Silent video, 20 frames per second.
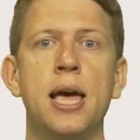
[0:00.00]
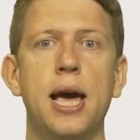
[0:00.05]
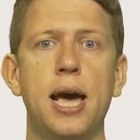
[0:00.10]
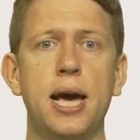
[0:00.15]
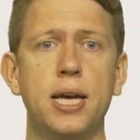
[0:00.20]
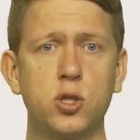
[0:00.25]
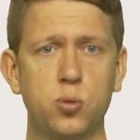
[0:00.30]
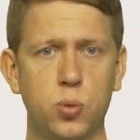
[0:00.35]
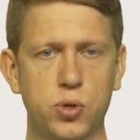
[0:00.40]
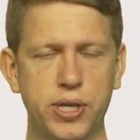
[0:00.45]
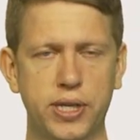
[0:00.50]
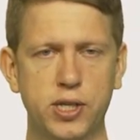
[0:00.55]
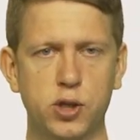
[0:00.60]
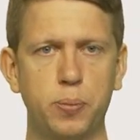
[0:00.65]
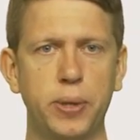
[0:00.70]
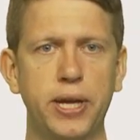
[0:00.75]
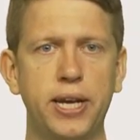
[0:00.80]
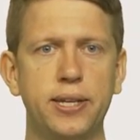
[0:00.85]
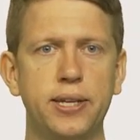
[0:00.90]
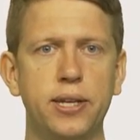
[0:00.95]
As was
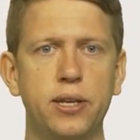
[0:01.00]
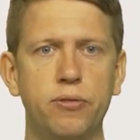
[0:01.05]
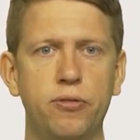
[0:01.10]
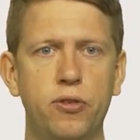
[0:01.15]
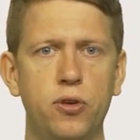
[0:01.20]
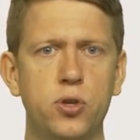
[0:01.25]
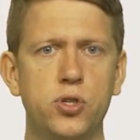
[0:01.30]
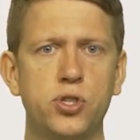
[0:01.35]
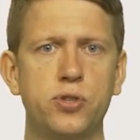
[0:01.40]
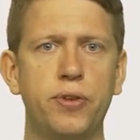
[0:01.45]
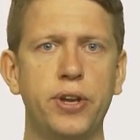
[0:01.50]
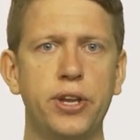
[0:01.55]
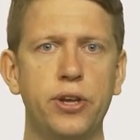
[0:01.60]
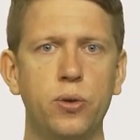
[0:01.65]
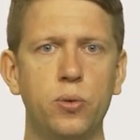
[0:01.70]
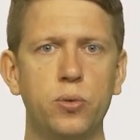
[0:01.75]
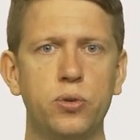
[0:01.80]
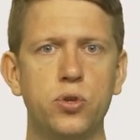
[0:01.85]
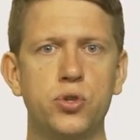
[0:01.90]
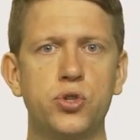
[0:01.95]
explained in the first
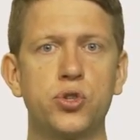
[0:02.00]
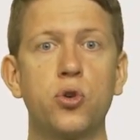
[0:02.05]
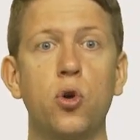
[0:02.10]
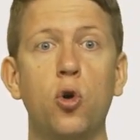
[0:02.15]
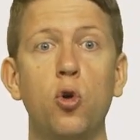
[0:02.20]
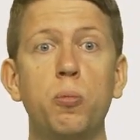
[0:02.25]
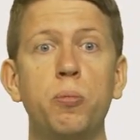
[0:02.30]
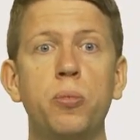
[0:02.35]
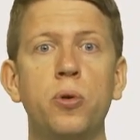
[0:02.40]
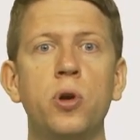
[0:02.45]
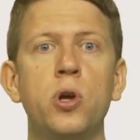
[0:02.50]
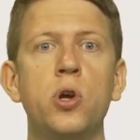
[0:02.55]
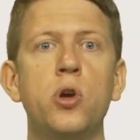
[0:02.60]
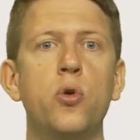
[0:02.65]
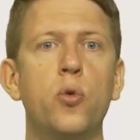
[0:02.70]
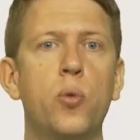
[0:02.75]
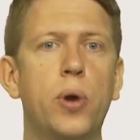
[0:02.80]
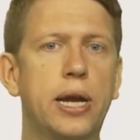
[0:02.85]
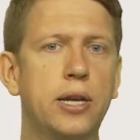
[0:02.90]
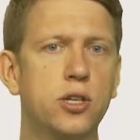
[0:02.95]
video, the scope,
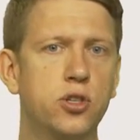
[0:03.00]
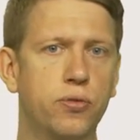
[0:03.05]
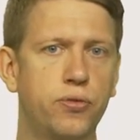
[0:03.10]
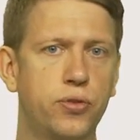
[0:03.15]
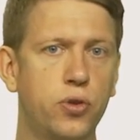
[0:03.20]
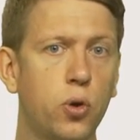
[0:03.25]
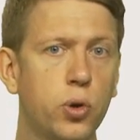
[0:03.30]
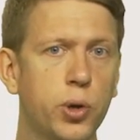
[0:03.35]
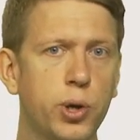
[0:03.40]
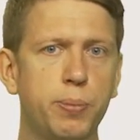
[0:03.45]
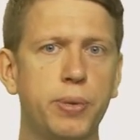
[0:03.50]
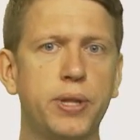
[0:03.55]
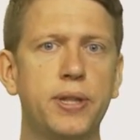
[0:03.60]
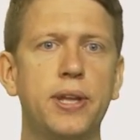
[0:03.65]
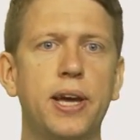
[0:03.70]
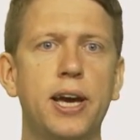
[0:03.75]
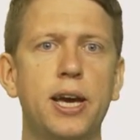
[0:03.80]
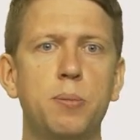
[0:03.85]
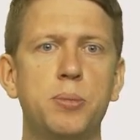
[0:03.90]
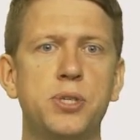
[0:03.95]
range of document
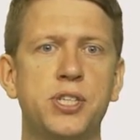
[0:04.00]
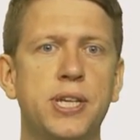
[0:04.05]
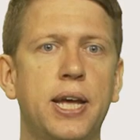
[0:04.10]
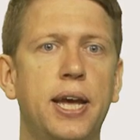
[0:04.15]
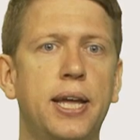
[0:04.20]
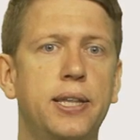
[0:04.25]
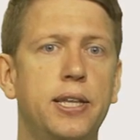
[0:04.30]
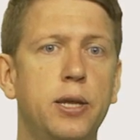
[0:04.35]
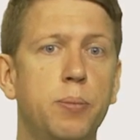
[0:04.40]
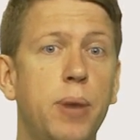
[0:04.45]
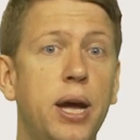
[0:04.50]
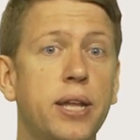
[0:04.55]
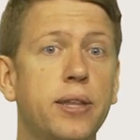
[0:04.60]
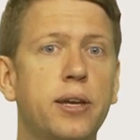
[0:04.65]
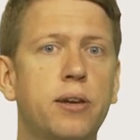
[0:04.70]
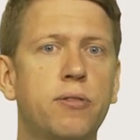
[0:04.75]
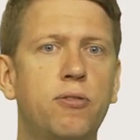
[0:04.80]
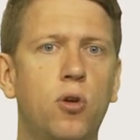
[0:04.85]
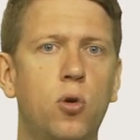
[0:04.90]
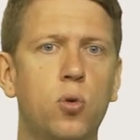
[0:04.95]
types, and
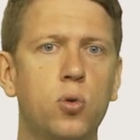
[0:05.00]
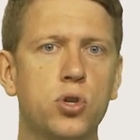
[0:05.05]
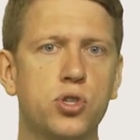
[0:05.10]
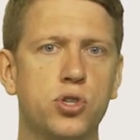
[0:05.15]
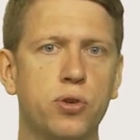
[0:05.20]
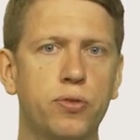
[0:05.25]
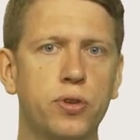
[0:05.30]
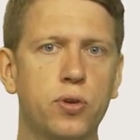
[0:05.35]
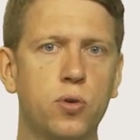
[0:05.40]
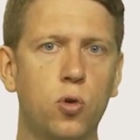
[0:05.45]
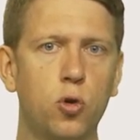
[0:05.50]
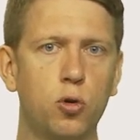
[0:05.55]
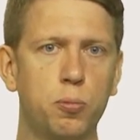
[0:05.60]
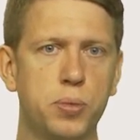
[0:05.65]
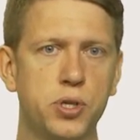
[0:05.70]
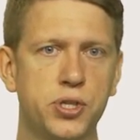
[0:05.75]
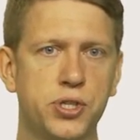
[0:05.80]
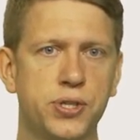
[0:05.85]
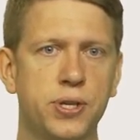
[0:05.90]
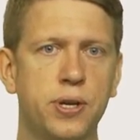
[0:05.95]
thematic focus of the
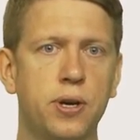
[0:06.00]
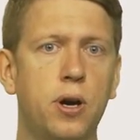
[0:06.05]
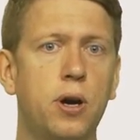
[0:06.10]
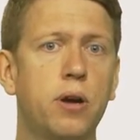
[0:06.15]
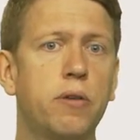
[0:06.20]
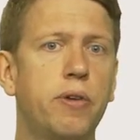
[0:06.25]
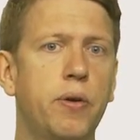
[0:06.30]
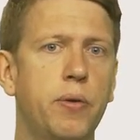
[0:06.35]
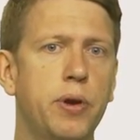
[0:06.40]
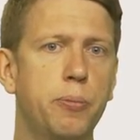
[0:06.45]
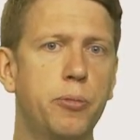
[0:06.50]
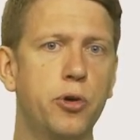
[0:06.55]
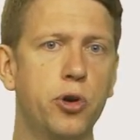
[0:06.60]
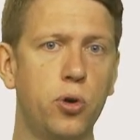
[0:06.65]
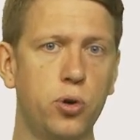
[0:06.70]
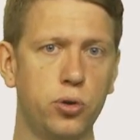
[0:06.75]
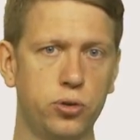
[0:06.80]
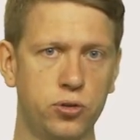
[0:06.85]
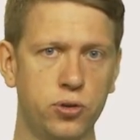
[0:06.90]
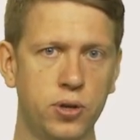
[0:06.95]
corpus are very
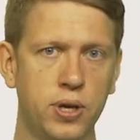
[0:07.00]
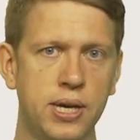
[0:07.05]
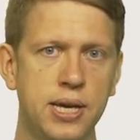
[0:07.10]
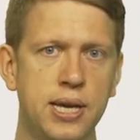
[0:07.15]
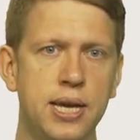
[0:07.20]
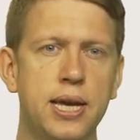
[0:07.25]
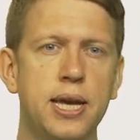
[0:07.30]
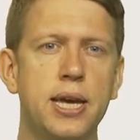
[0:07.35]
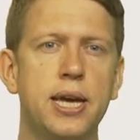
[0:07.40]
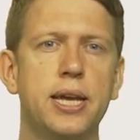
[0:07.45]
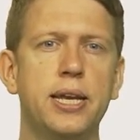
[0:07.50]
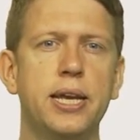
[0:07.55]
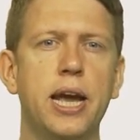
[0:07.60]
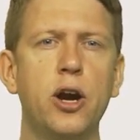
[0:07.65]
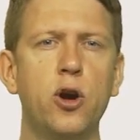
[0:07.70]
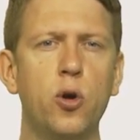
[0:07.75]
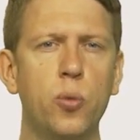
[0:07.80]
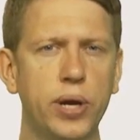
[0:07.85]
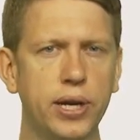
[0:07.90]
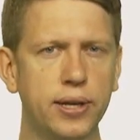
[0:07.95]
broad.
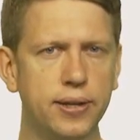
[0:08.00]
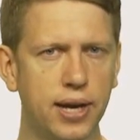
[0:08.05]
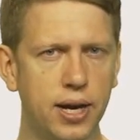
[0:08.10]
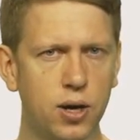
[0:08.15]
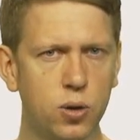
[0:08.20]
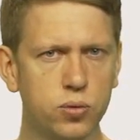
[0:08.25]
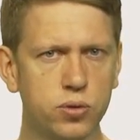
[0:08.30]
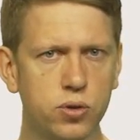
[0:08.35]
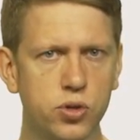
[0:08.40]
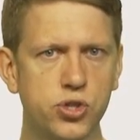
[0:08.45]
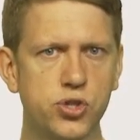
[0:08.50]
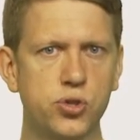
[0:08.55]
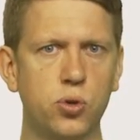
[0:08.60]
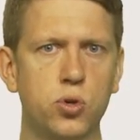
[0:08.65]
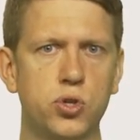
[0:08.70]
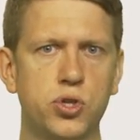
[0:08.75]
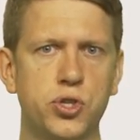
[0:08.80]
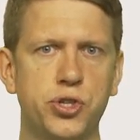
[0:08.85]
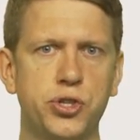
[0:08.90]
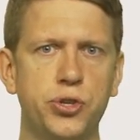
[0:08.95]
Narrowing down the
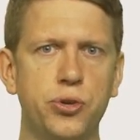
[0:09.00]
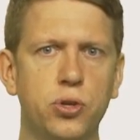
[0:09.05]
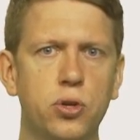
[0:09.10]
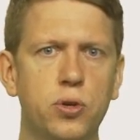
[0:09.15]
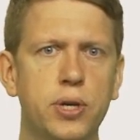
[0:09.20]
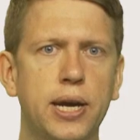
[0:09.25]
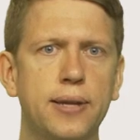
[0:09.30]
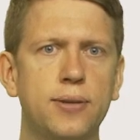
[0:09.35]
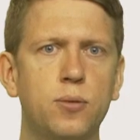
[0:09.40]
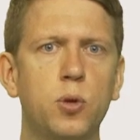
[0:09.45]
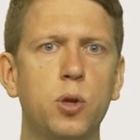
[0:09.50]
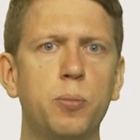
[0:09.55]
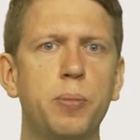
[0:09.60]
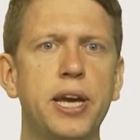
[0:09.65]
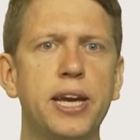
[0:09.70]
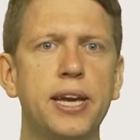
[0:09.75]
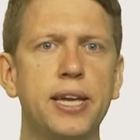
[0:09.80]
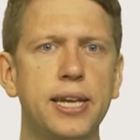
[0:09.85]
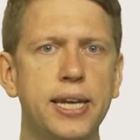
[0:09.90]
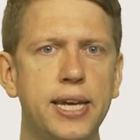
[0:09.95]
sources you look at will
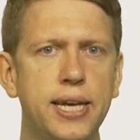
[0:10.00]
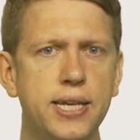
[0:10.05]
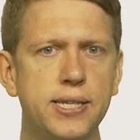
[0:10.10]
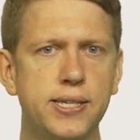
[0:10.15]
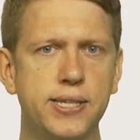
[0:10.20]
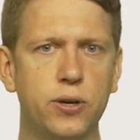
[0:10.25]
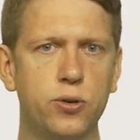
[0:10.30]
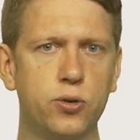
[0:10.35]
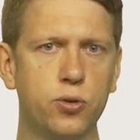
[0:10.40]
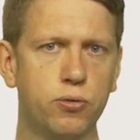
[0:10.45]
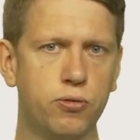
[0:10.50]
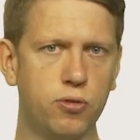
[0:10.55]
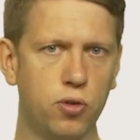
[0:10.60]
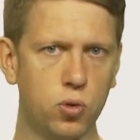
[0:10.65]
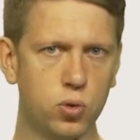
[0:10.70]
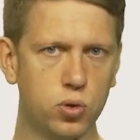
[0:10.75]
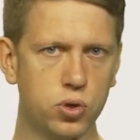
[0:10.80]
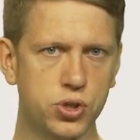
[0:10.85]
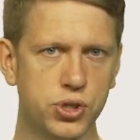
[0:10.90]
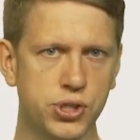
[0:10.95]
make it easier to
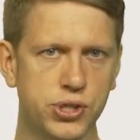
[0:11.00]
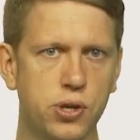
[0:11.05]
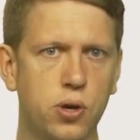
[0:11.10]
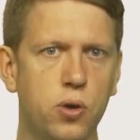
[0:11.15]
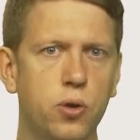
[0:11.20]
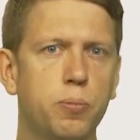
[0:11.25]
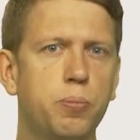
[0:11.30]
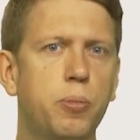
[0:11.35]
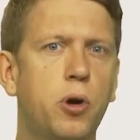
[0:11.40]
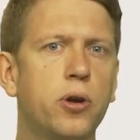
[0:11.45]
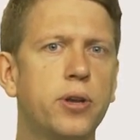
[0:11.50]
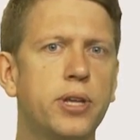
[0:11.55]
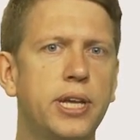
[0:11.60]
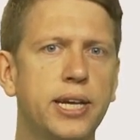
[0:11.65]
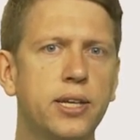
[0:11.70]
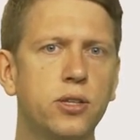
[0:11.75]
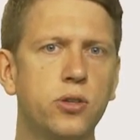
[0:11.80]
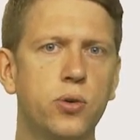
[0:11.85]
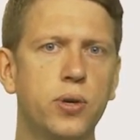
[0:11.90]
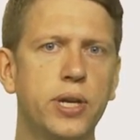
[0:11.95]
focus on
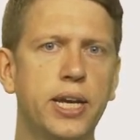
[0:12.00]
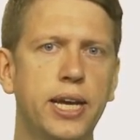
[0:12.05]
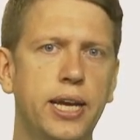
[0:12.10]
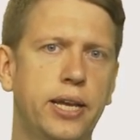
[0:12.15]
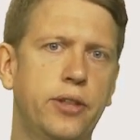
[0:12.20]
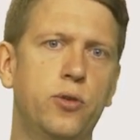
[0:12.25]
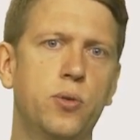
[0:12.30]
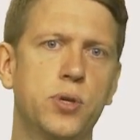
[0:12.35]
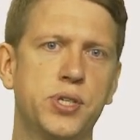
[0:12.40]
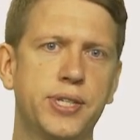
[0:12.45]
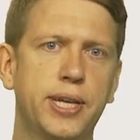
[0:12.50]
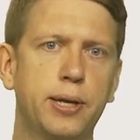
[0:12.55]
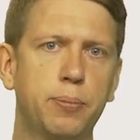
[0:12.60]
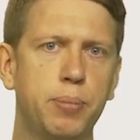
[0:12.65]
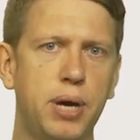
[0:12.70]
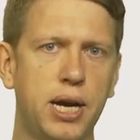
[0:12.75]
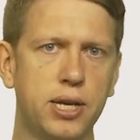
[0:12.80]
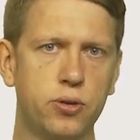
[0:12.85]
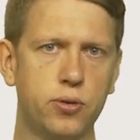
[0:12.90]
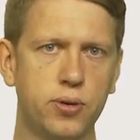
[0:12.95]
particularly interesting
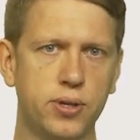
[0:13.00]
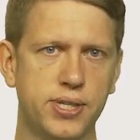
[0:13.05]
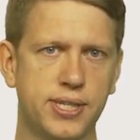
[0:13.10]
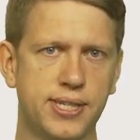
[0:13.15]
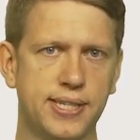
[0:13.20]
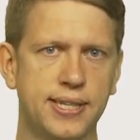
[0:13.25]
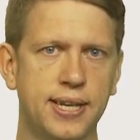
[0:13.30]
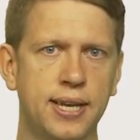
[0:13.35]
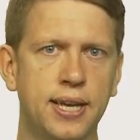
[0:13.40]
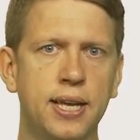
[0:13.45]
patterns.